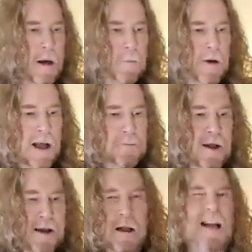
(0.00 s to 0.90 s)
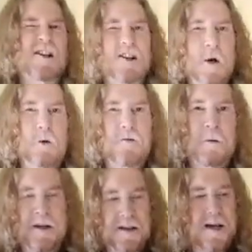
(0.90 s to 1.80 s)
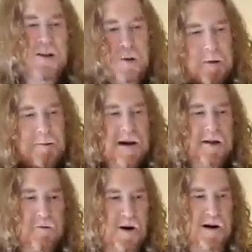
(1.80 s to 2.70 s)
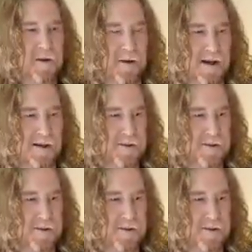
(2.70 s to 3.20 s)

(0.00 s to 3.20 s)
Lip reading: but I play it a lot slower for meditation. We play it at the regular pace.